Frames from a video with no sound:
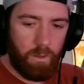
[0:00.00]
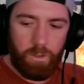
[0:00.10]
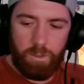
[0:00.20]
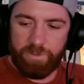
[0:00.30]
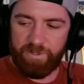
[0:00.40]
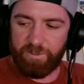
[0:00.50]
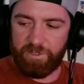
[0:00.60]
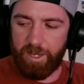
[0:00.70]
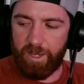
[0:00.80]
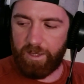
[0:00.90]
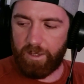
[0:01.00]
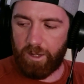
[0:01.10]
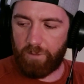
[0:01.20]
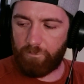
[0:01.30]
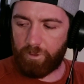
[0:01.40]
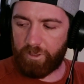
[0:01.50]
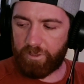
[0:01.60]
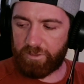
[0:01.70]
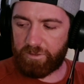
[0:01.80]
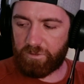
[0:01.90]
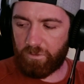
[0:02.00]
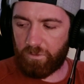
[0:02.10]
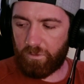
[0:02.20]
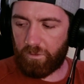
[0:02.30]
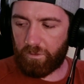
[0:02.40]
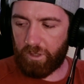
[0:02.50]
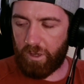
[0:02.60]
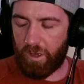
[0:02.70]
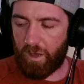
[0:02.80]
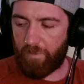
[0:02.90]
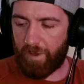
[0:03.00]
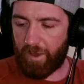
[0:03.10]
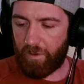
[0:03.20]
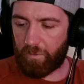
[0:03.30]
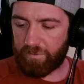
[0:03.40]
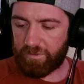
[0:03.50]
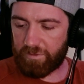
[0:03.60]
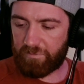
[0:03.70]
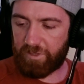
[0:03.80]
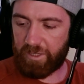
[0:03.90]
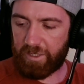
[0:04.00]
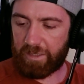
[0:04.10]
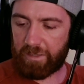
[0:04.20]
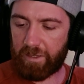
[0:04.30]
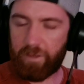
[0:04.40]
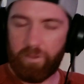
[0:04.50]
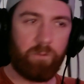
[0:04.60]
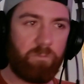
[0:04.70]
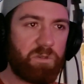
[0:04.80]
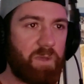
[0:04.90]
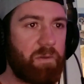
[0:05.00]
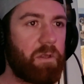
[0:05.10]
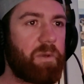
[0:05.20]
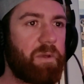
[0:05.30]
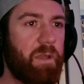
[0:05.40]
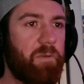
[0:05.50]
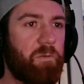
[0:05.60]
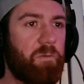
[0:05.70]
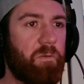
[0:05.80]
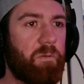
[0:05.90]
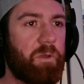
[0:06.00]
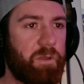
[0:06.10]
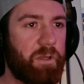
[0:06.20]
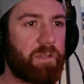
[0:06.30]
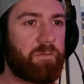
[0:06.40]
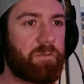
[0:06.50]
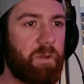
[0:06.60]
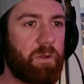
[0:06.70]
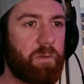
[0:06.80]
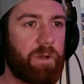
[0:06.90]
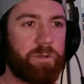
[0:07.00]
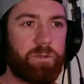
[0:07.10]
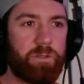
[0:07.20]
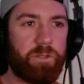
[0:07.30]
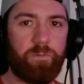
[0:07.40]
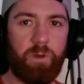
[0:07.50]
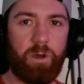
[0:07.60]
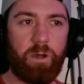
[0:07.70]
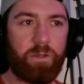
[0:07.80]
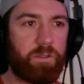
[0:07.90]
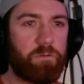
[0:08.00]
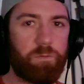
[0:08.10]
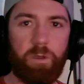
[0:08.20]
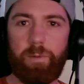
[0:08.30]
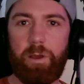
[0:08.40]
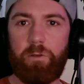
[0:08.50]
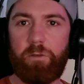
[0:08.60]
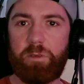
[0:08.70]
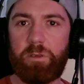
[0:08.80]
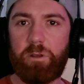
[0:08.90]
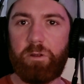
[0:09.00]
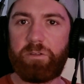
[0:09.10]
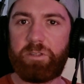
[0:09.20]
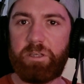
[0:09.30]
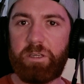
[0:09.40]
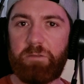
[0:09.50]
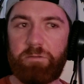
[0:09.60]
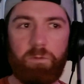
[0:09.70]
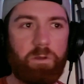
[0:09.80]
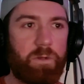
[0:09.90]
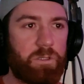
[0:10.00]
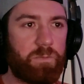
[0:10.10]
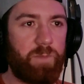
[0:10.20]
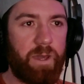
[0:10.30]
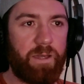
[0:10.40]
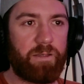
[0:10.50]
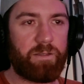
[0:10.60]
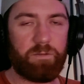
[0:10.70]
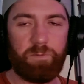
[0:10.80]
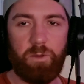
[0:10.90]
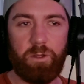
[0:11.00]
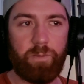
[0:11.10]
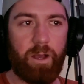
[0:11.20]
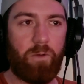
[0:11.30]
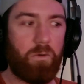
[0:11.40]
So today I wanted to talk about something that was maybe a little bit different from the things I've spoken about so far. So I've spoken about cryptocurrency, I've spoken about space, I've spoken about